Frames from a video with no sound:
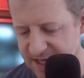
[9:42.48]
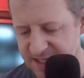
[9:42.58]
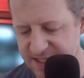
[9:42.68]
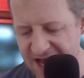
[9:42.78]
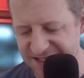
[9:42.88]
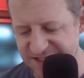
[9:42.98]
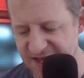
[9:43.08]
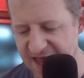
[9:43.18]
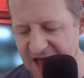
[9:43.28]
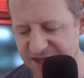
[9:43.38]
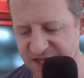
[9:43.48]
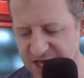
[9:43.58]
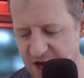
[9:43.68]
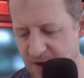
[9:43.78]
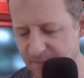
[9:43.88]
Yes, they had
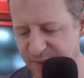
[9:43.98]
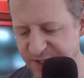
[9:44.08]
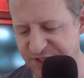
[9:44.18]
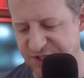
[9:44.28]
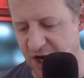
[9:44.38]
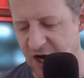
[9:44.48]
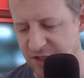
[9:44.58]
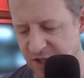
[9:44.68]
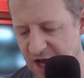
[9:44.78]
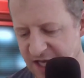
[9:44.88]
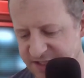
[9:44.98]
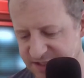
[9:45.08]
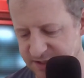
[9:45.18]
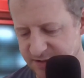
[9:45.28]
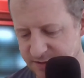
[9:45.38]
the bizarre
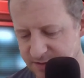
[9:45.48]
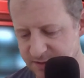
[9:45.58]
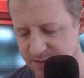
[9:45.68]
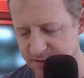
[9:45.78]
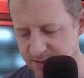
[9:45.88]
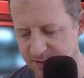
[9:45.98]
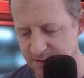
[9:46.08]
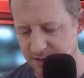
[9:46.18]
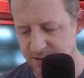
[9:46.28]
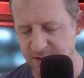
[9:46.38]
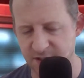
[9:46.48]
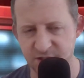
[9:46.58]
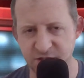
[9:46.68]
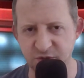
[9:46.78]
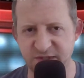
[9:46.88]
loss
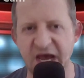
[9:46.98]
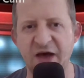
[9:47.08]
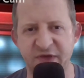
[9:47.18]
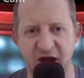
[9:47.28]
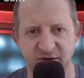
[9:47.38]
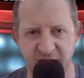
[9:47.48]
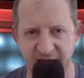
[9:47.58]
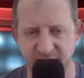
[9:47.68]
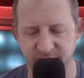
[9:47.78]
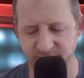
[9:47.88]
to South Carolina.